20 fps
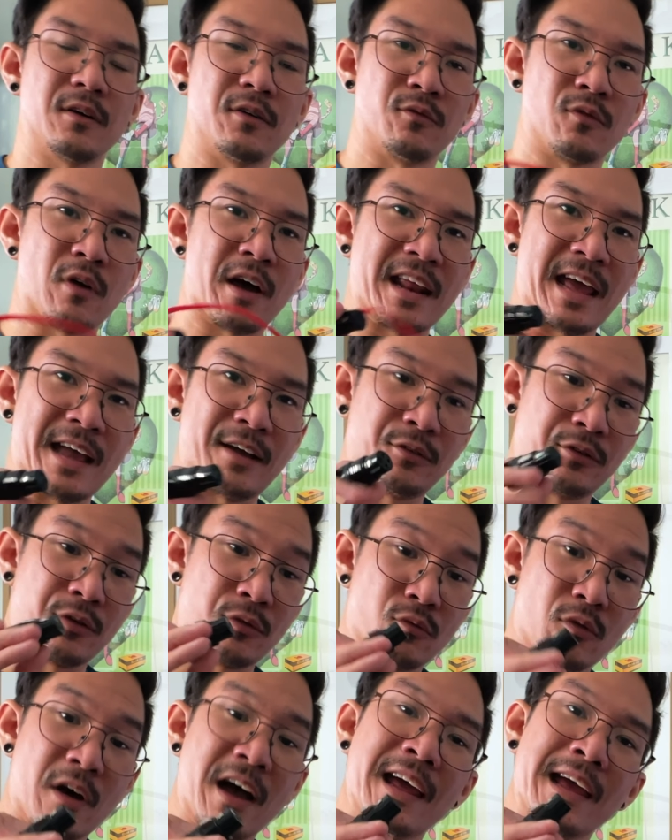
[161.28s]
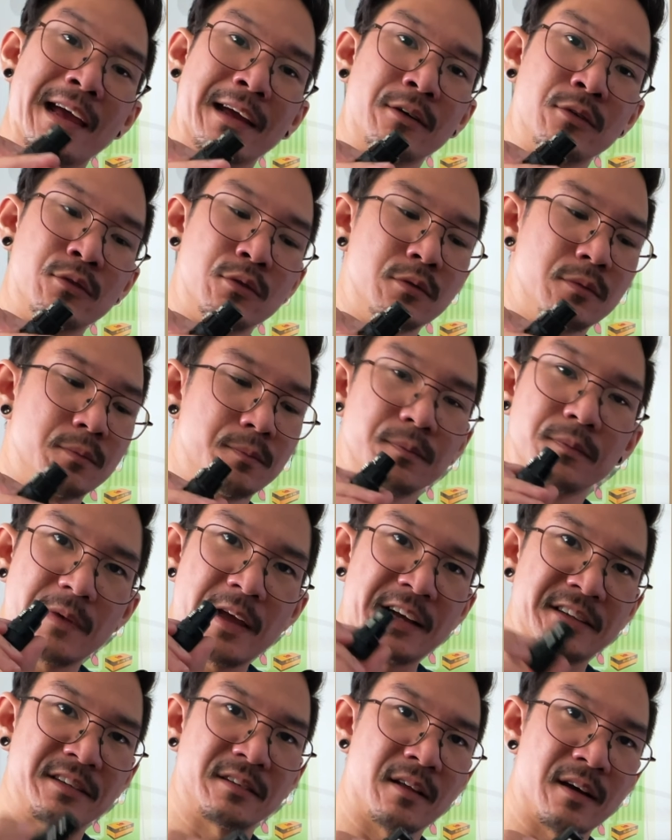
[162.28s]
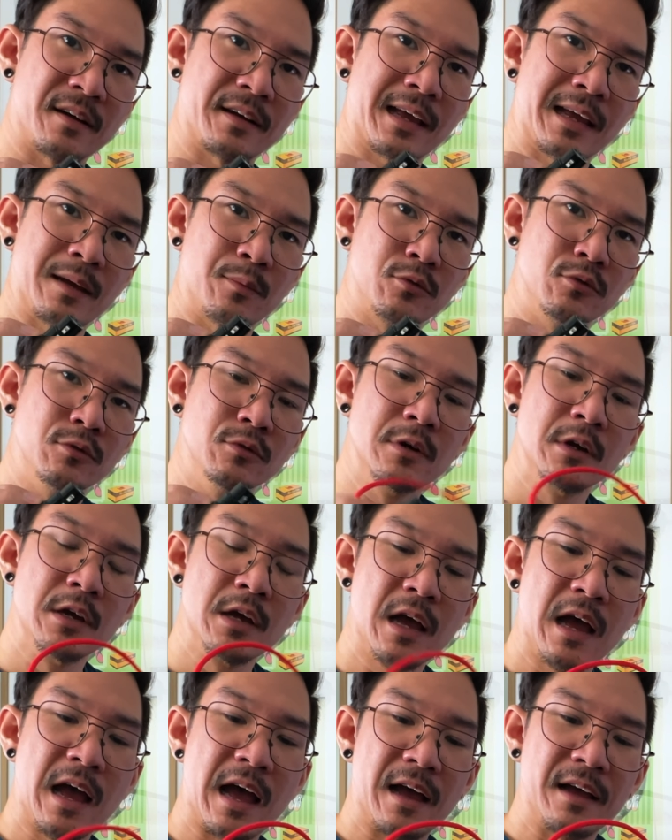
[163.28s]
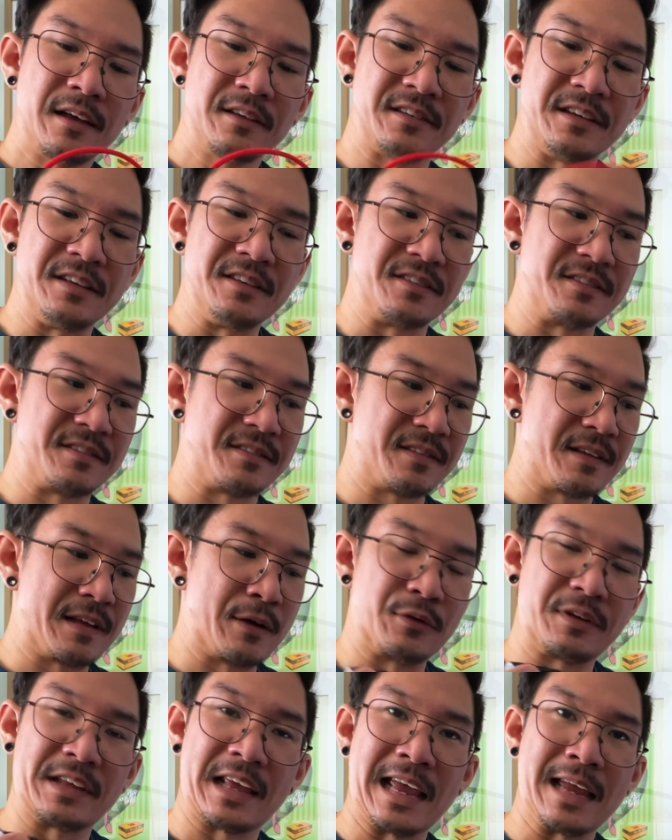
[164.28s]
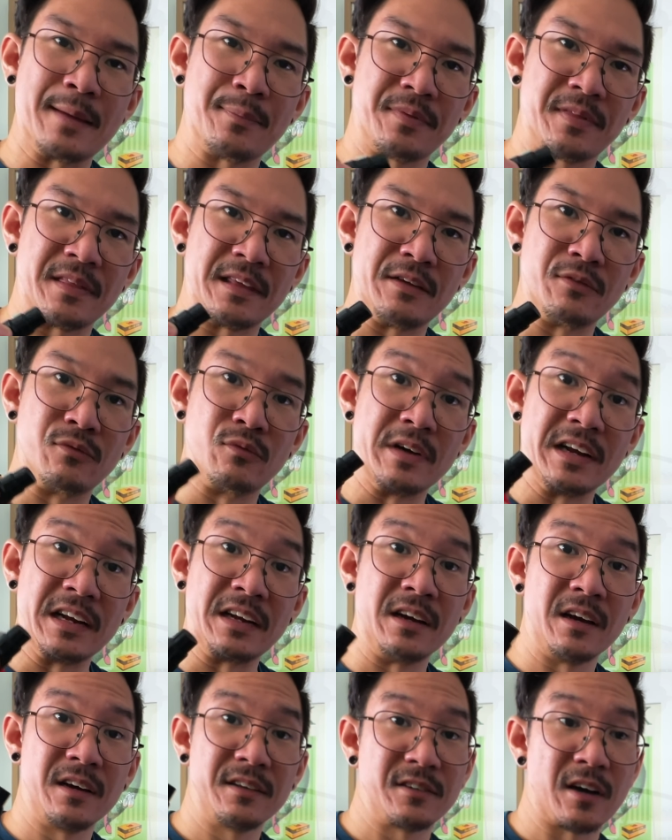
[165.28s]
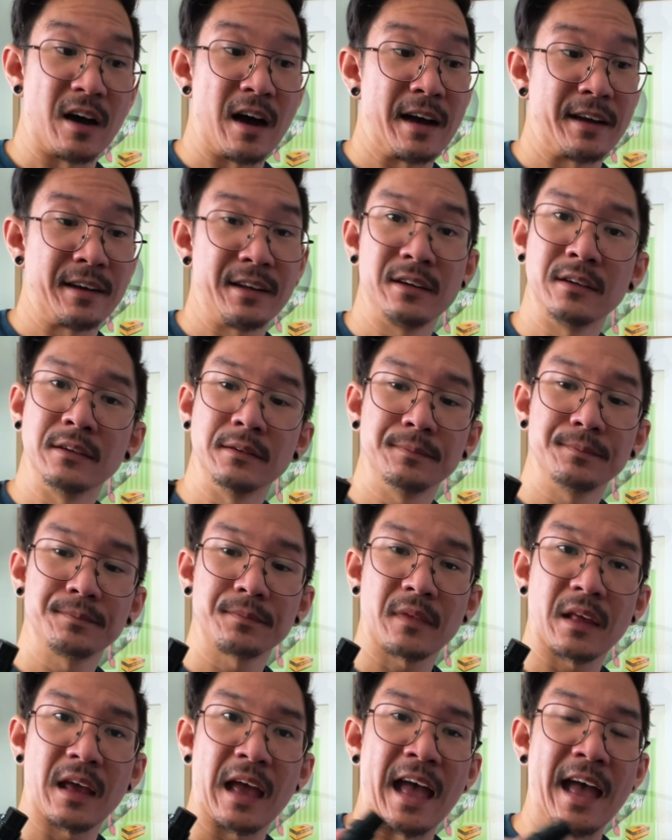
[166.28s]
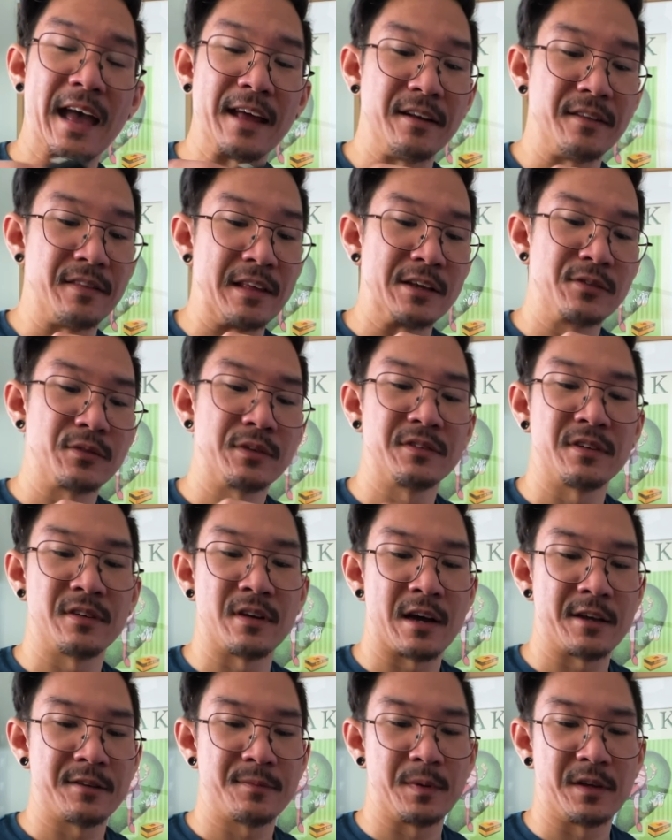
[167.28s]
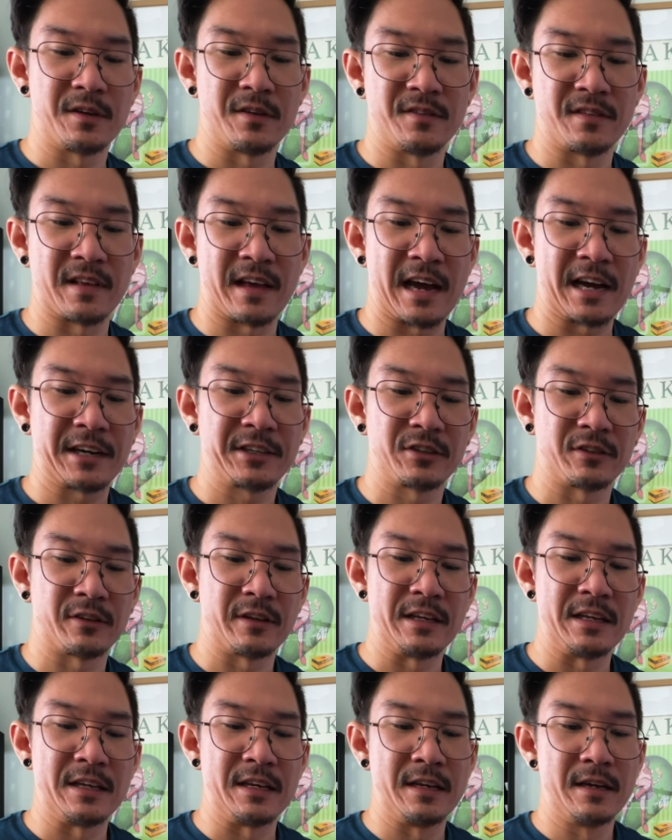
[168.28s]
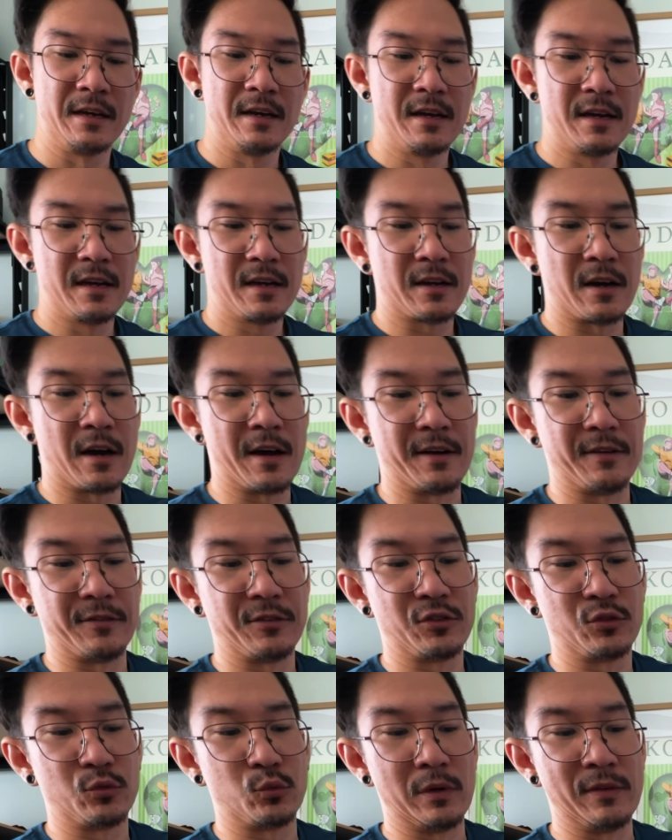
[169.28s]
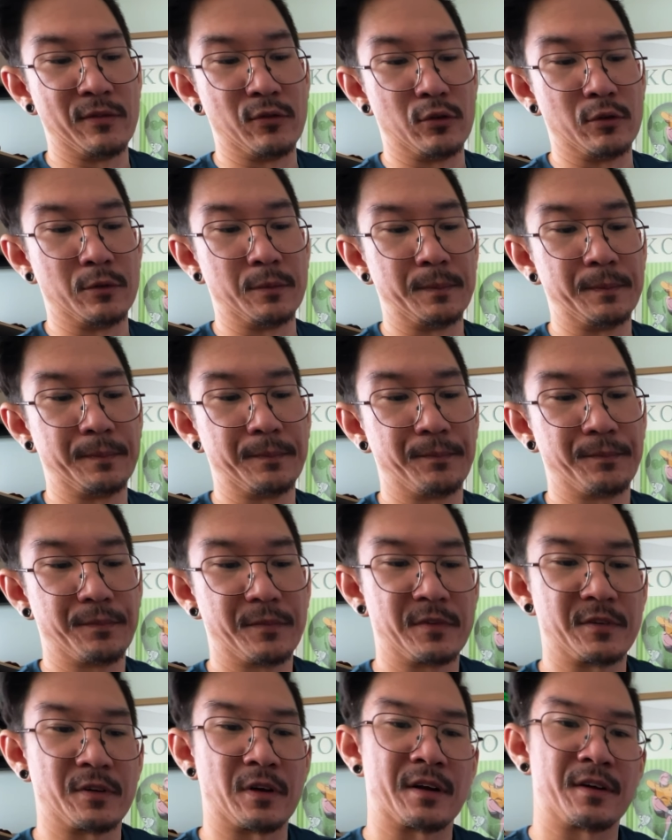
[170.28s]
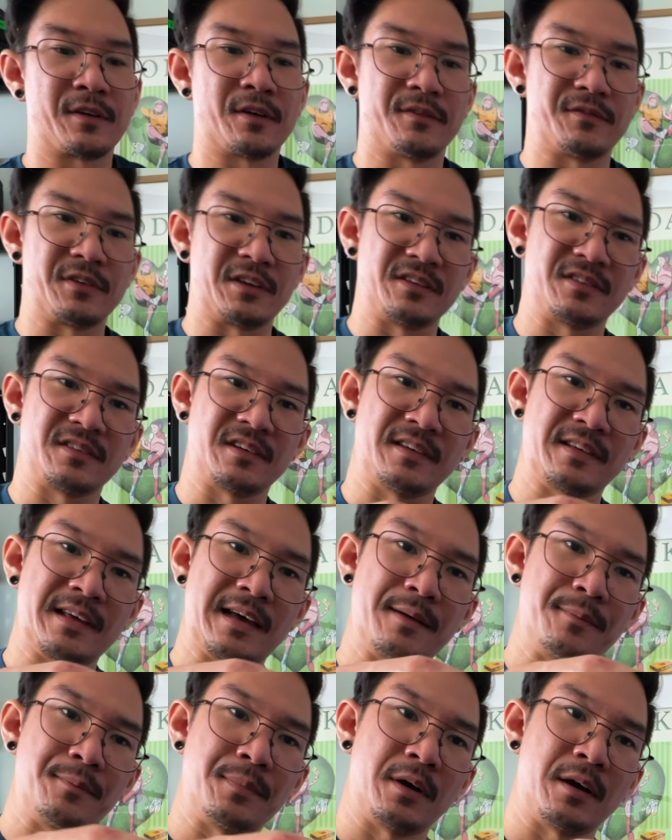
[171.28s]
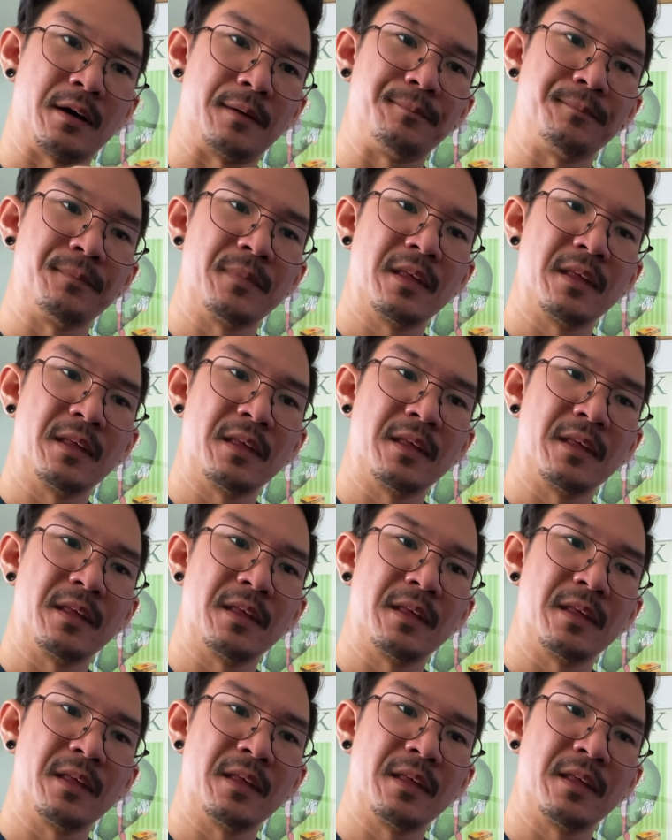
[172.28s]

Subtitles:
right angle to right angle XLR cable since it would keep the rig tidier. And these ones are nice because they actually kind of swivel. So I don't know if you can see that, but